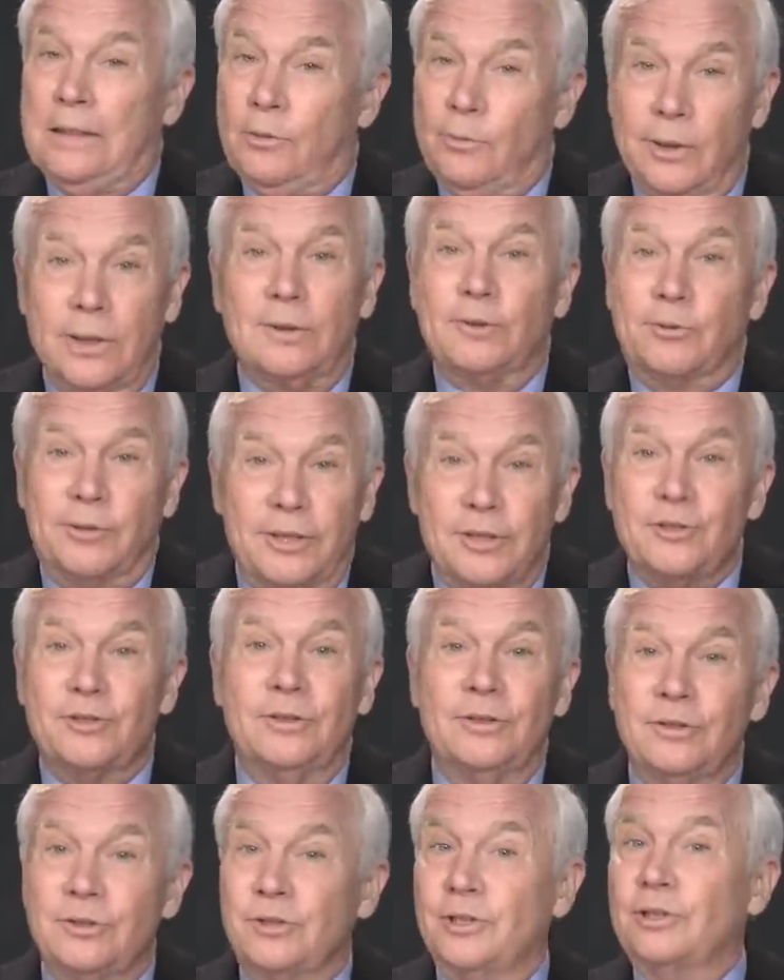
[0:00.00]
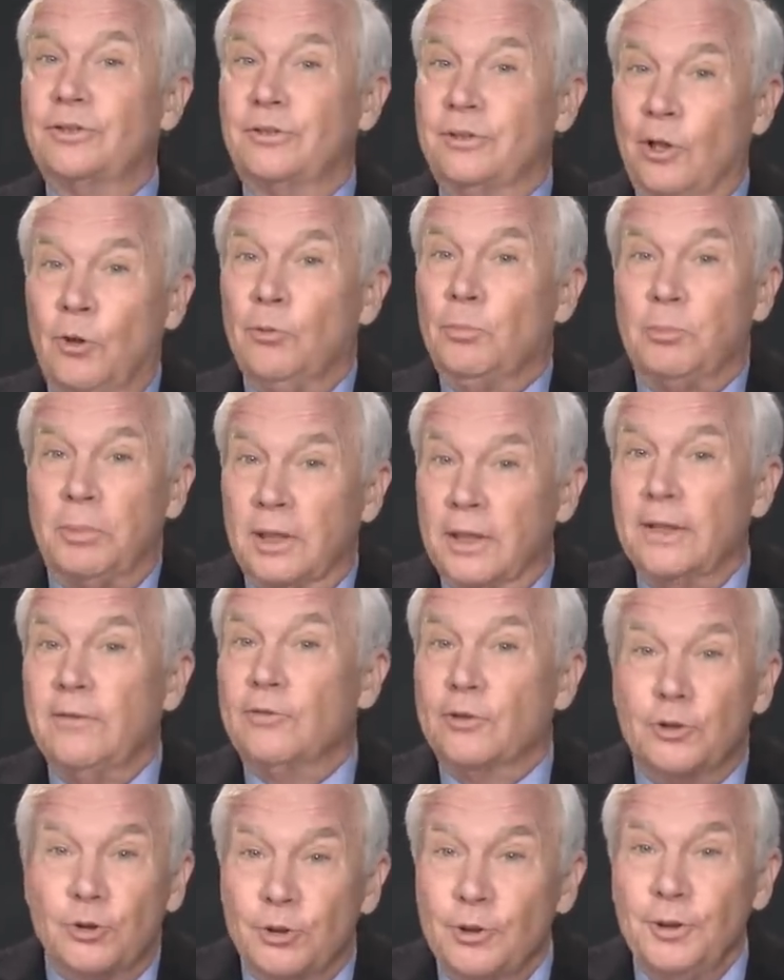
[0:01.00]
well, Christians just don't believe
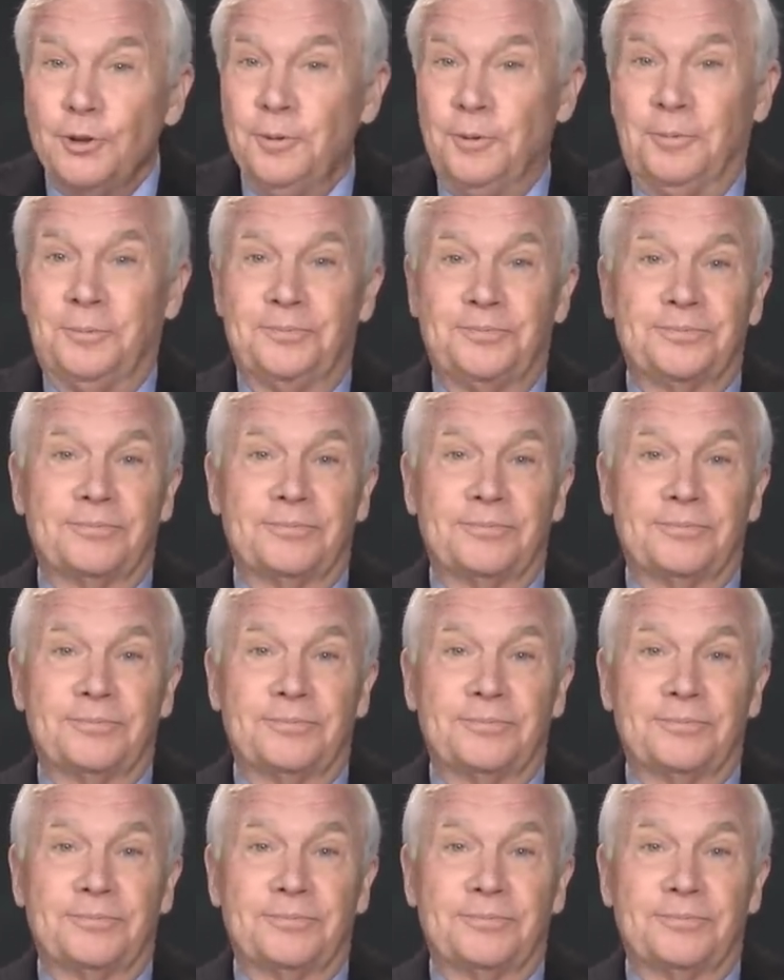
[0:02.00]
are true.